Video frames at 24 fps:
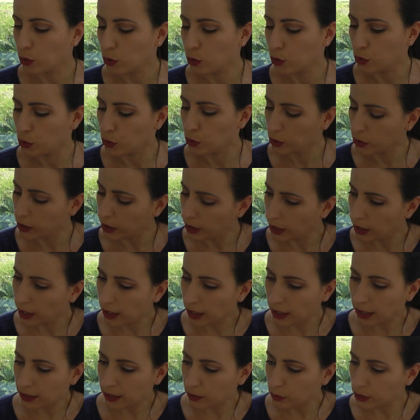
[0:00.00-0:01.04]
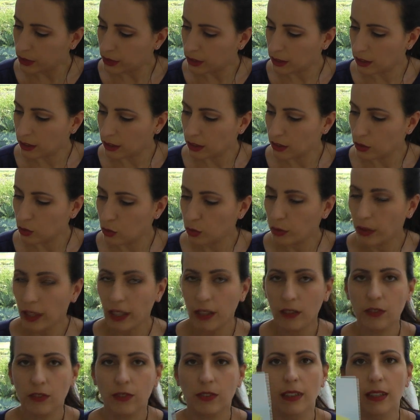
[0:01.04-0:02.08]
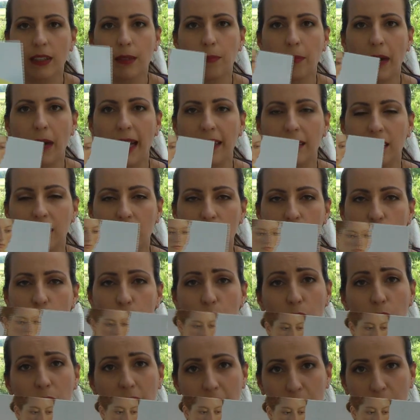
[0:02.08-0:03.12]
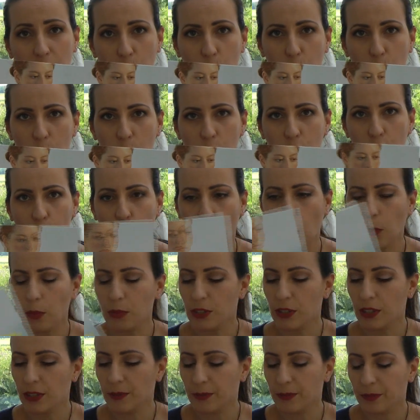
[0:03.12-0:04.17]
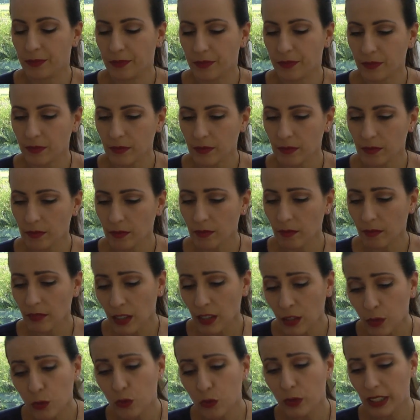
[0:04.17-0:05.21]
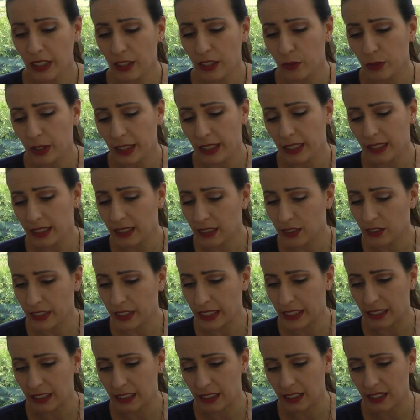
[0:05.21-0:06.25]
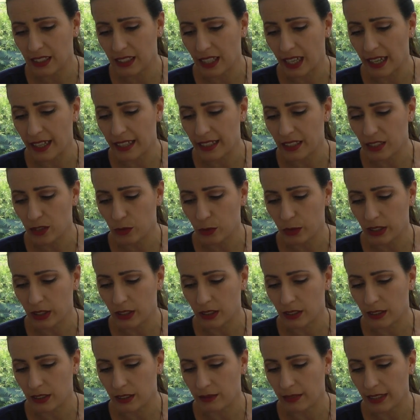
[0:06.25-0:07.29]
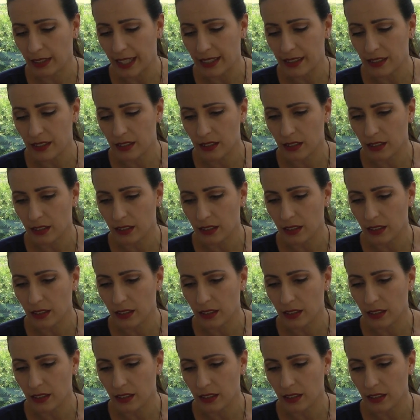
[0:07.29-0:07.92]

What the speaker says: couture with 12 patterns, really cool tops. Really interesting designs with nice